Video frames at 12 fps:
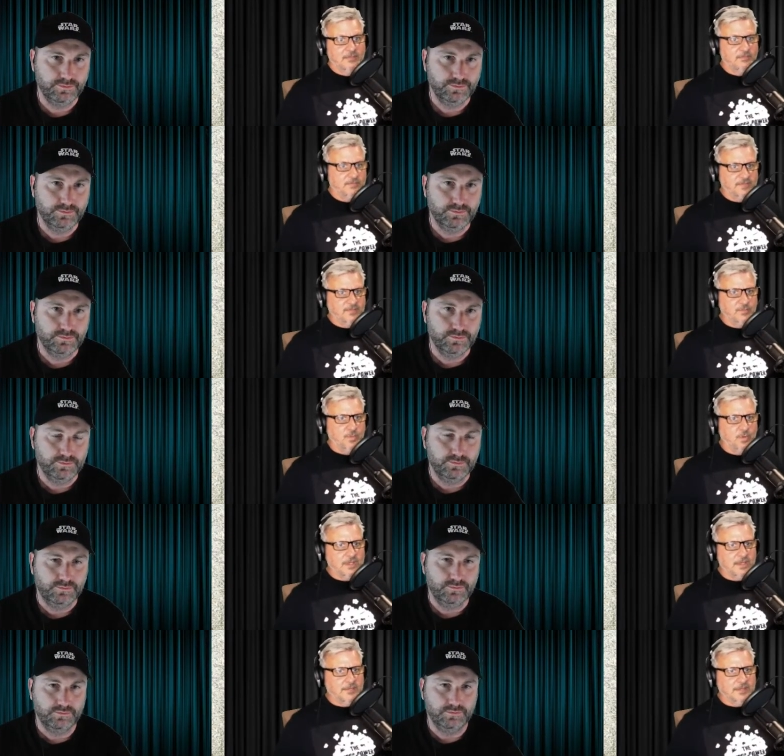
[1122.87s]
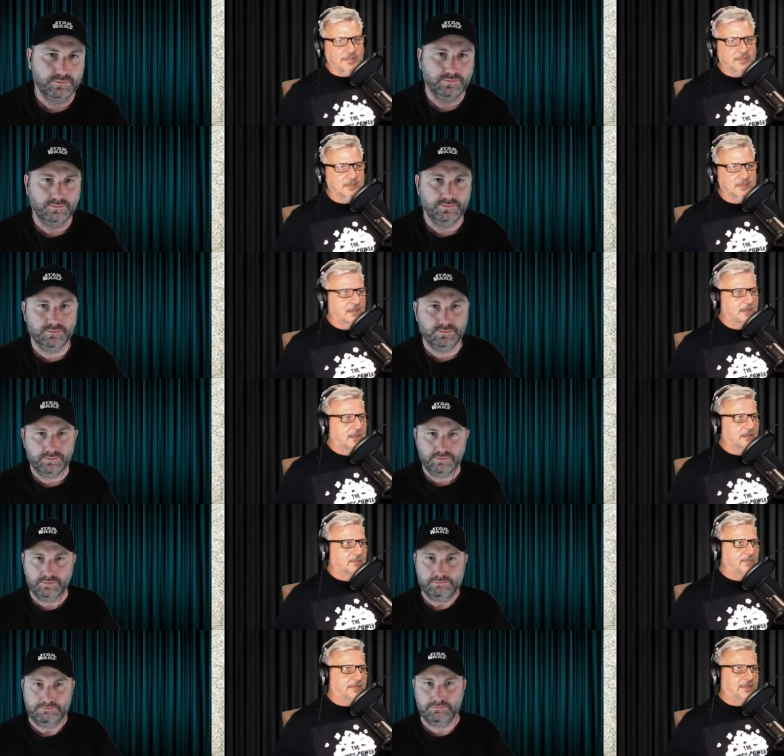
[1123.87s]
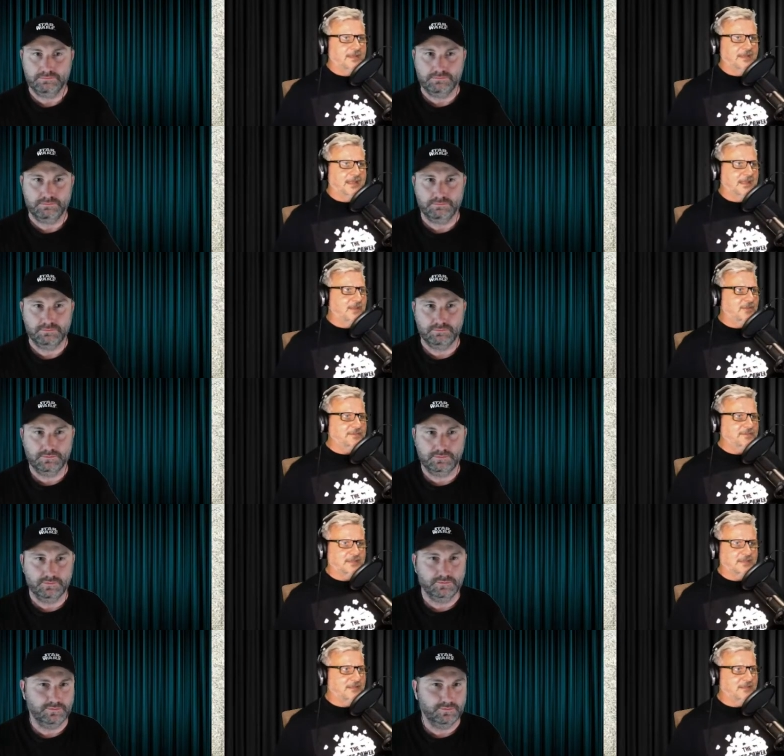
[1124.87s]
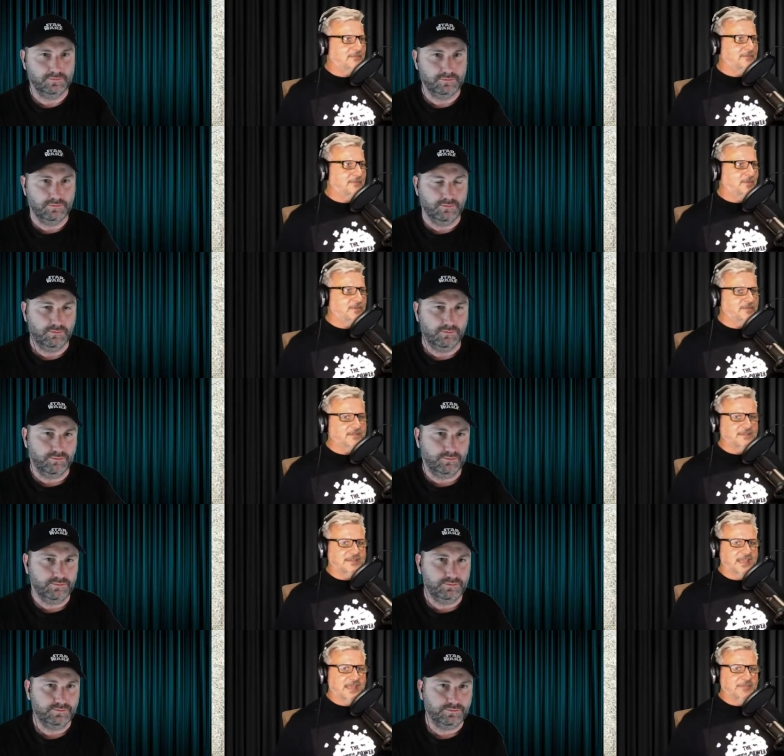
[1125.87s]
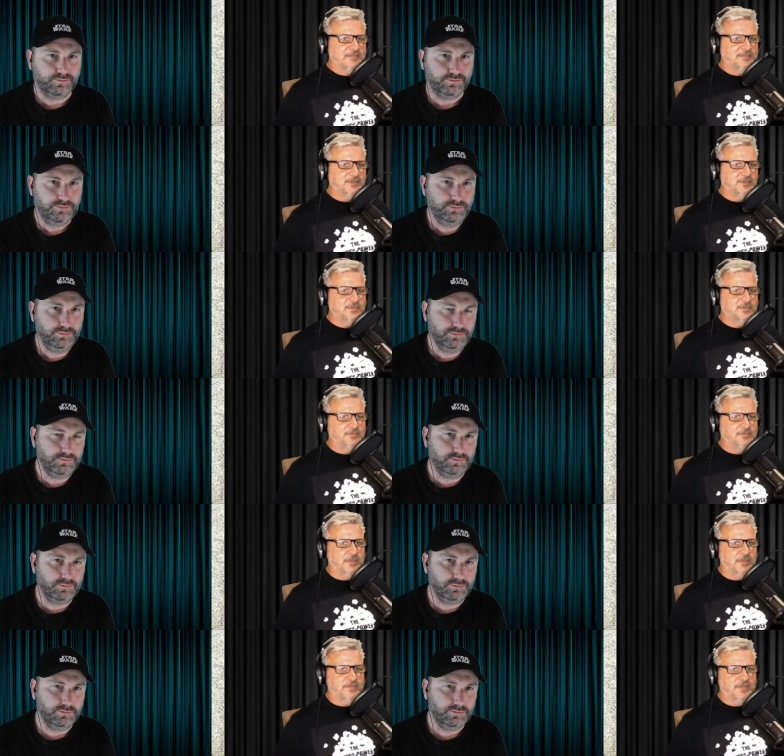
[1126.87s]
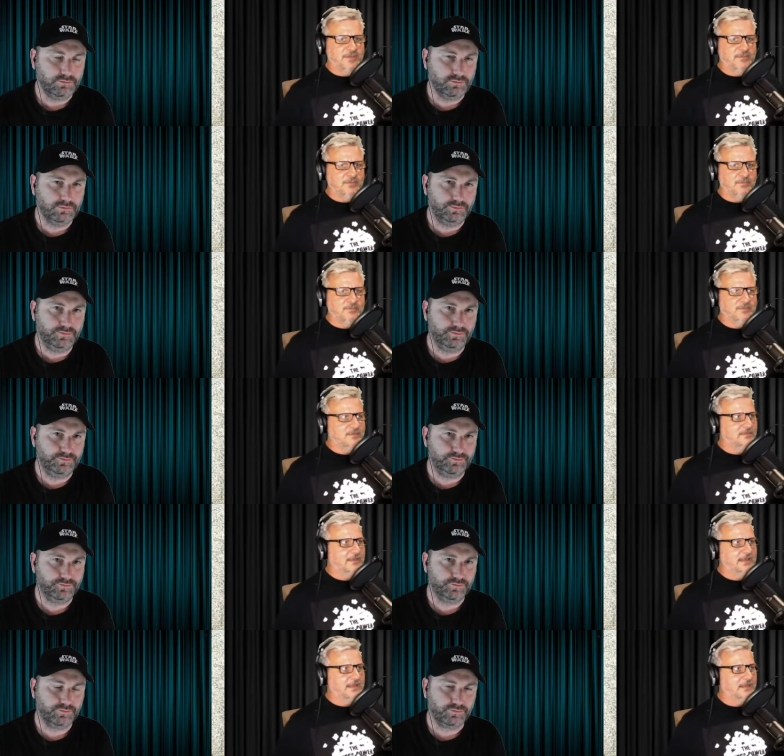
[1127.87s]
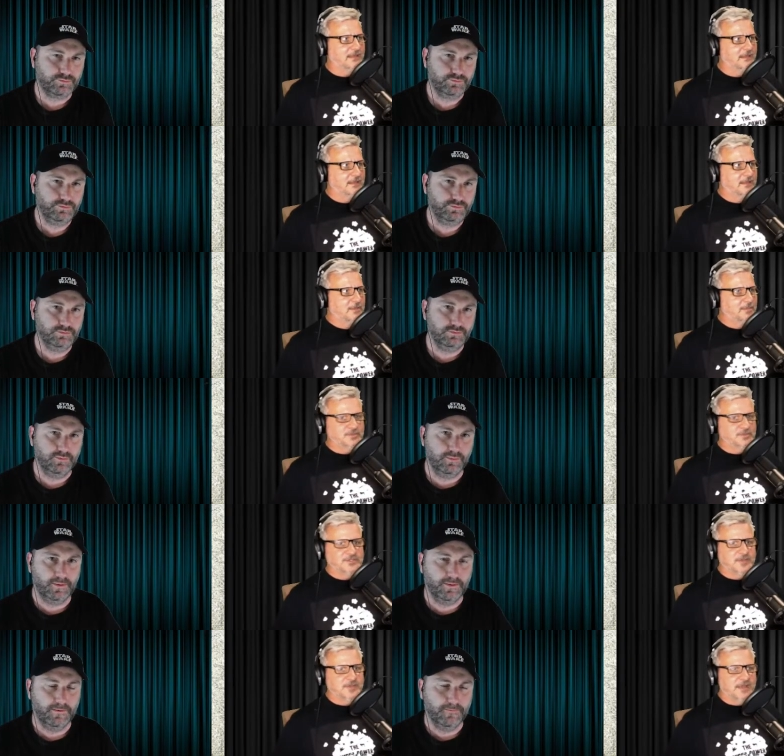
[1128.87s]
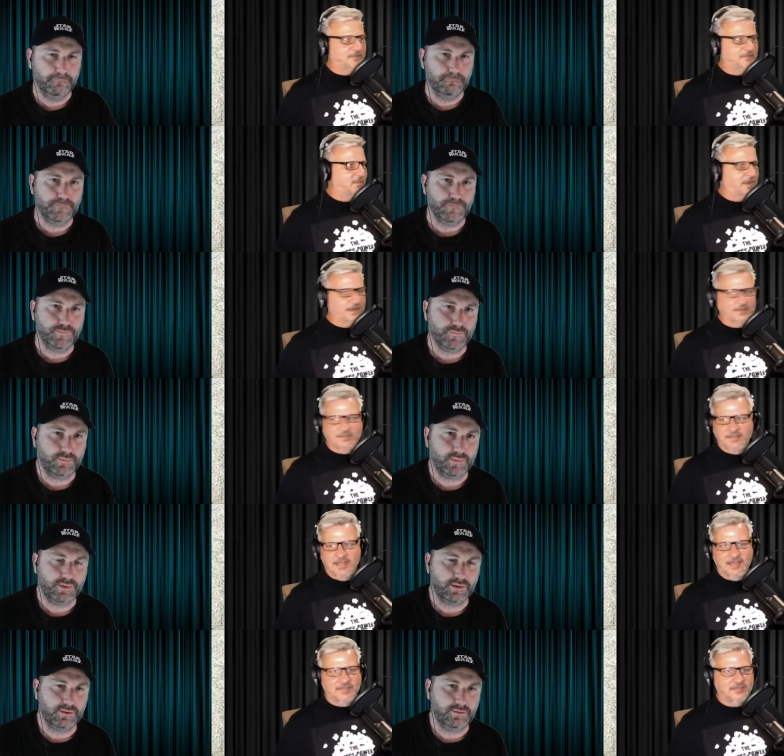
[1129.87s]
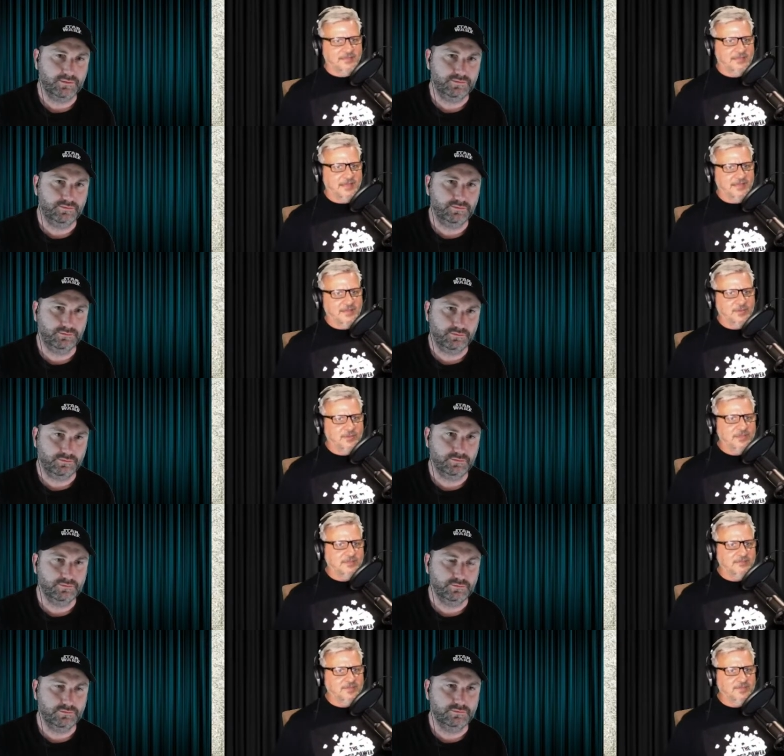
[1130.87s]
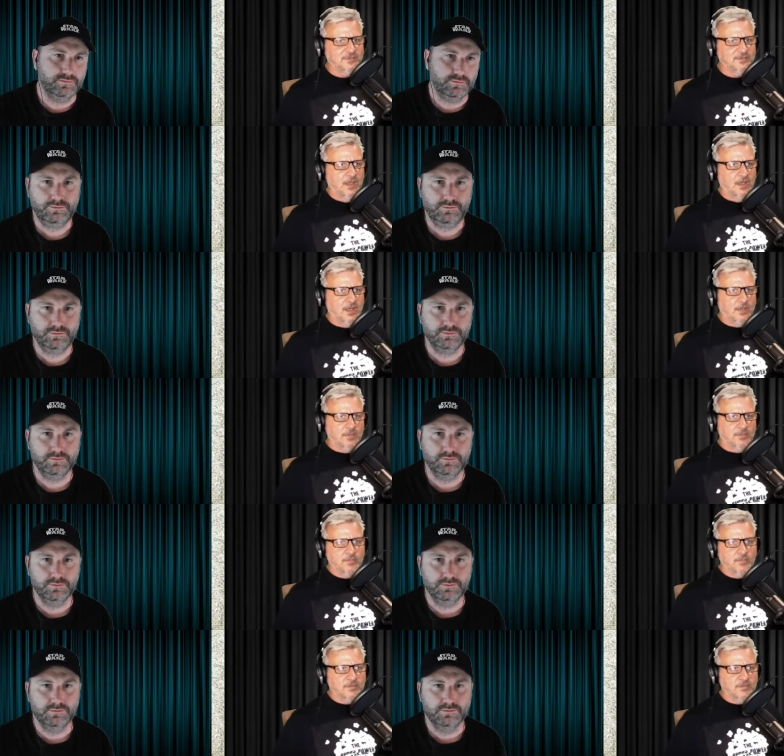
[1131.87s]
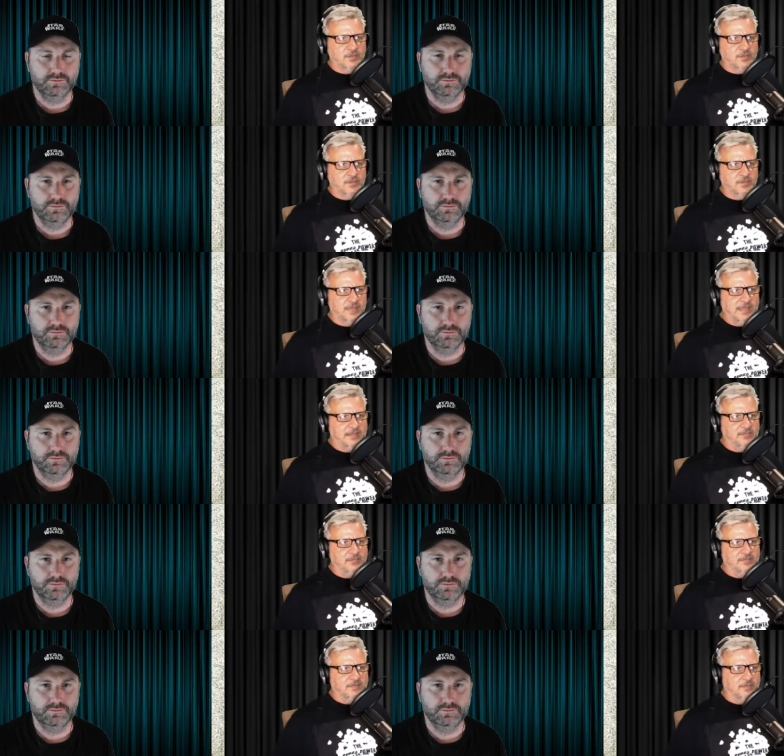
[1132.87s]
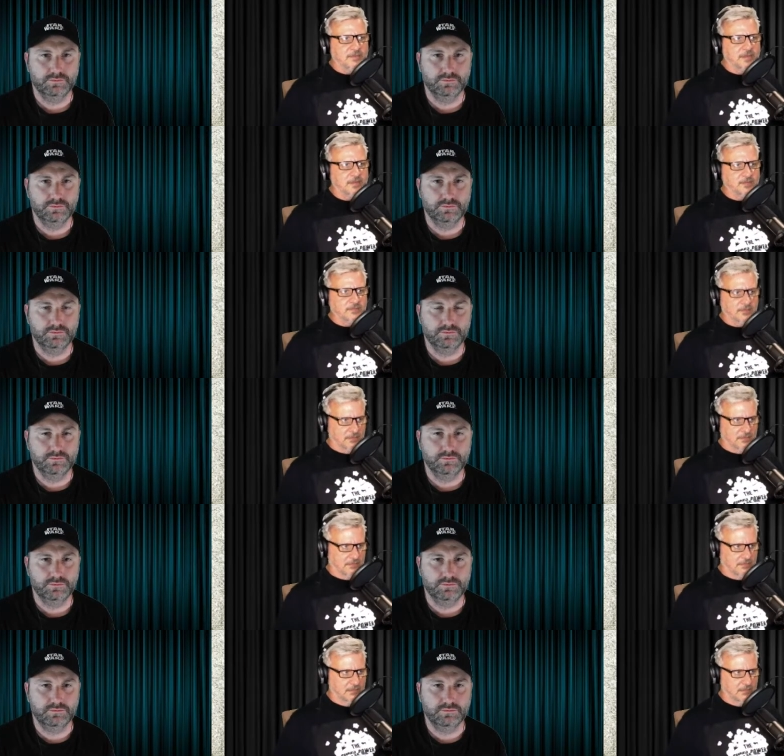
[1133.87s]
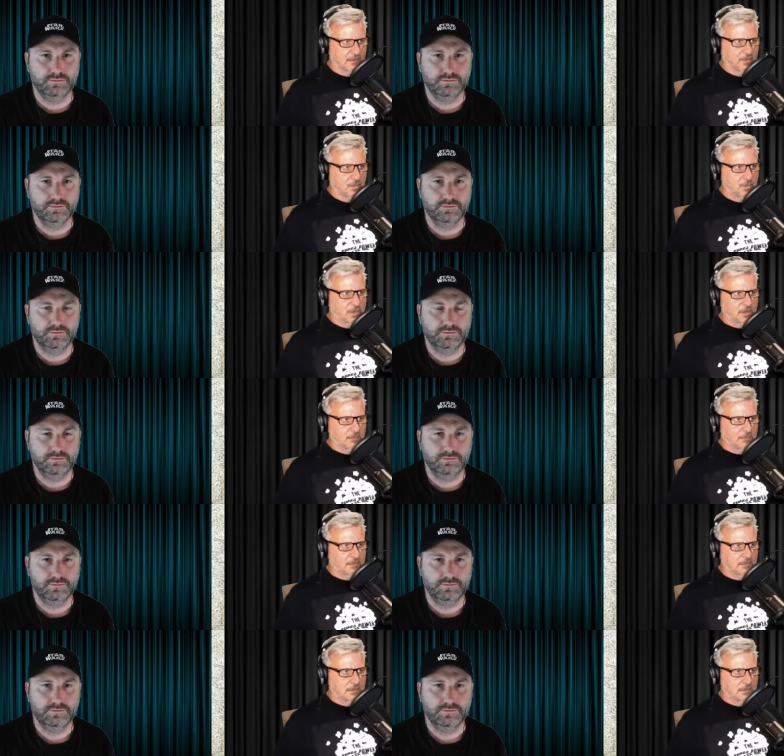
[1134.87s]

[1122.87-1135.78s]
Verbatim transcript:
Speaker 1: there's a war coming, but at no stage, like most of the episode was Boba Fett just getting pushed around from one to the other to the other, looking confused. Oh, well, the war's not with me, it's with someone else. Oh, well,